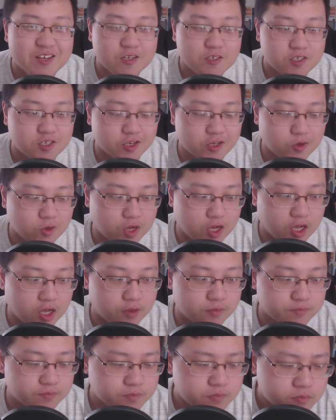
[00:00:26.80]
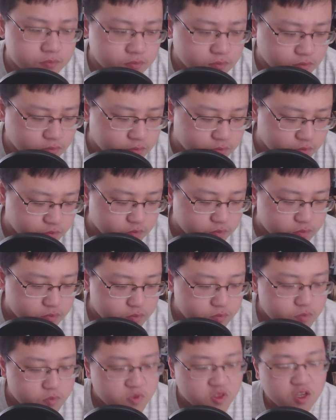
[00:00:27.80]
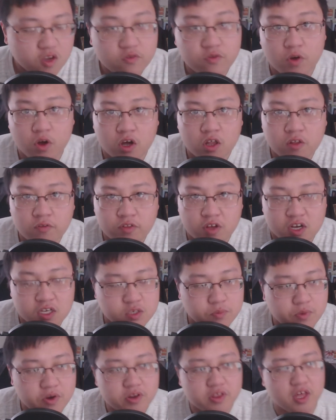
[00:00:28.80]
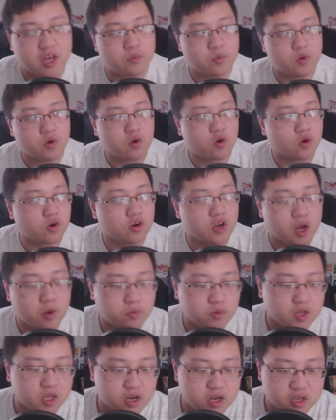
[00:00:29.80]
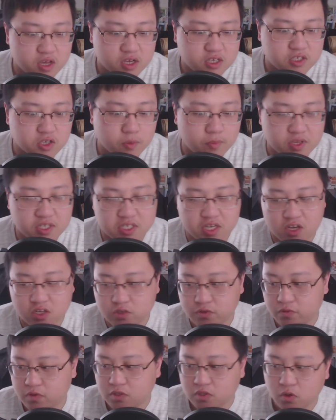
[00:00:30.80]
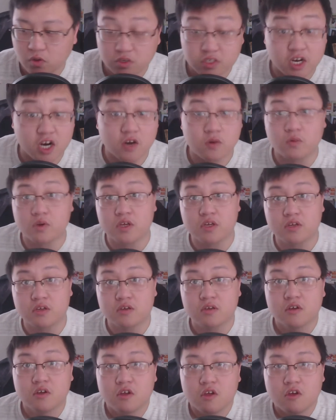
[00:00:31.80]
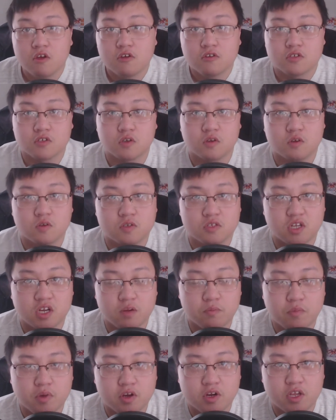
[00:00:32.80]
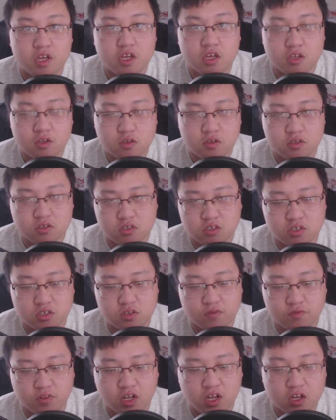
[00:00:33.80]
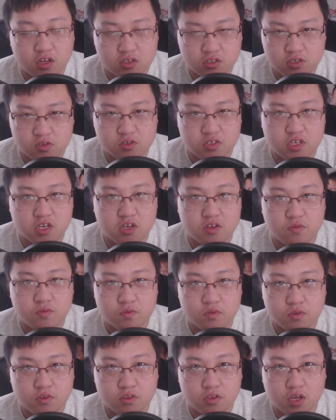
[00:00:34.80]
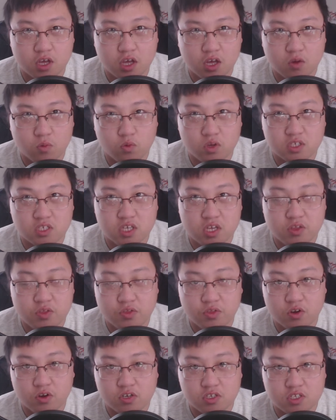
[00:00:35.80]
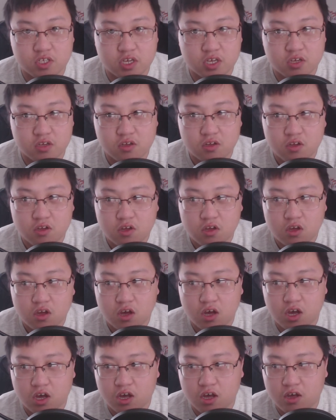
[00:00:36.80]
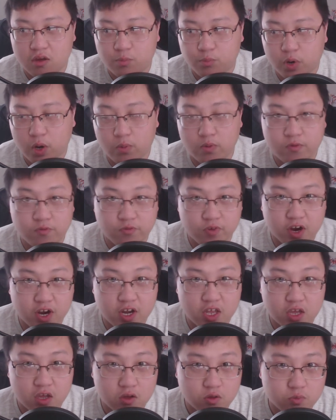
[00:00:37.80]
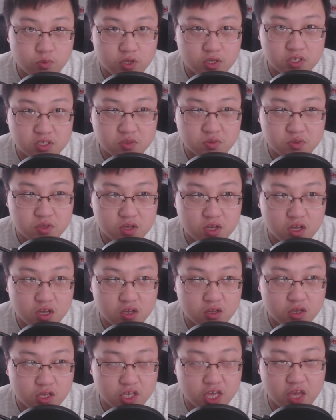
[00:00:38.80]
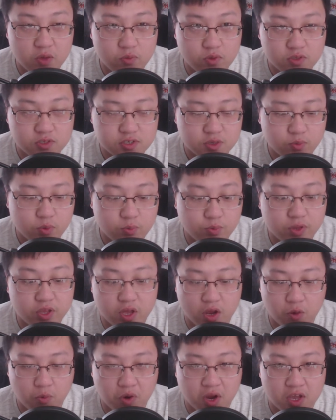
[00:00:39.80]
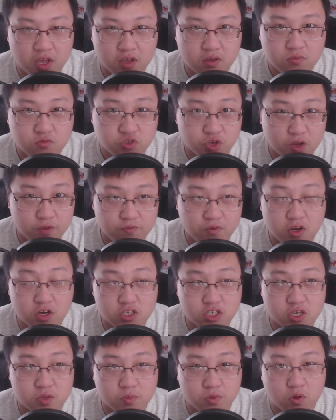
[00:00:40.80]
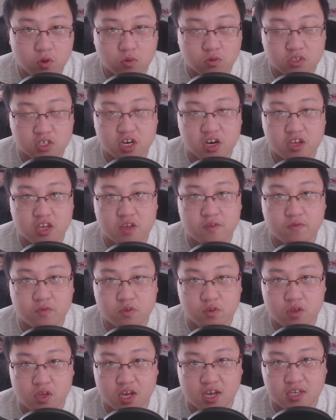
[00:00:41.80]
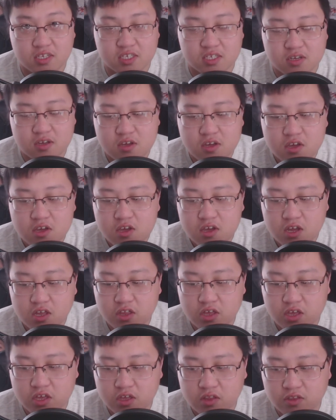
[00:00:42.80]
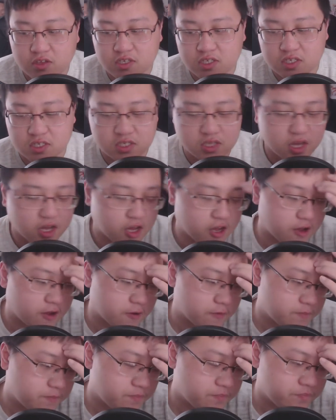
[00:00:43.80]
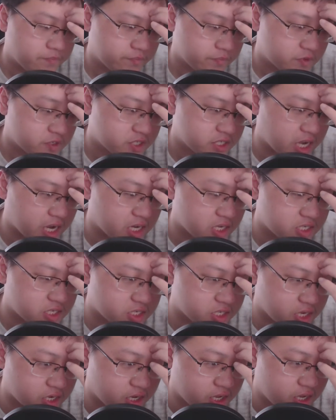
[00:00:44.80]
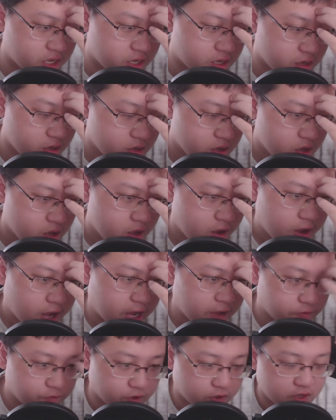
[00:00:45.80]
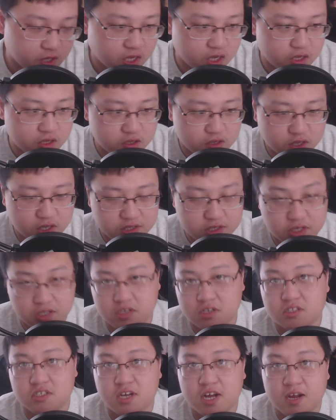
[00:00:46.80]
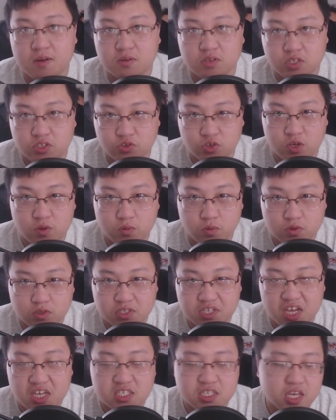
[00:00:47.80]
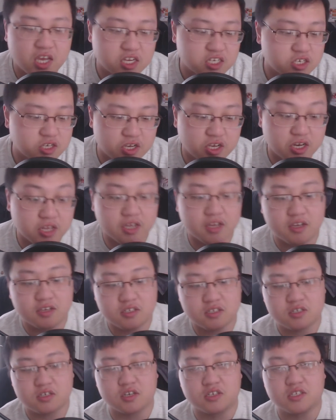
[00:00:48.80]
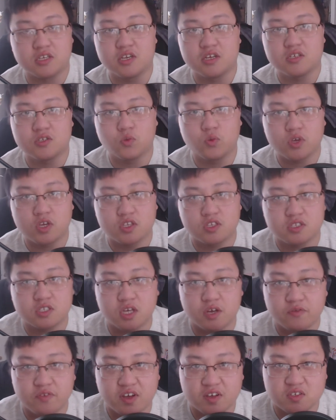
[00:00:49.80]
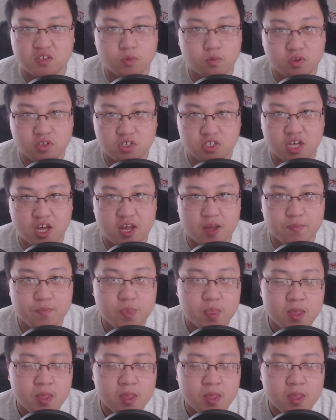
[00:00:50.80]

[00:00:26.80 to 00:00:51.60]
so, um, for all the vlogs on Monday that I've recorded, I'm letting you guys know my schedule for this whole entire week. So starting Monday, it's just a vlog. Tuesday, uh, Wednesday, and Thursday. Um, probably Friday I'll be doing uh, gaming. So I've been playing Araya, trying to finish up the whole entire game for you guys. And then this uh, Saturday, Sunday, I feel like it's a good time to stream on those days. Actually, it is because it is the weekend itself. I have so much time.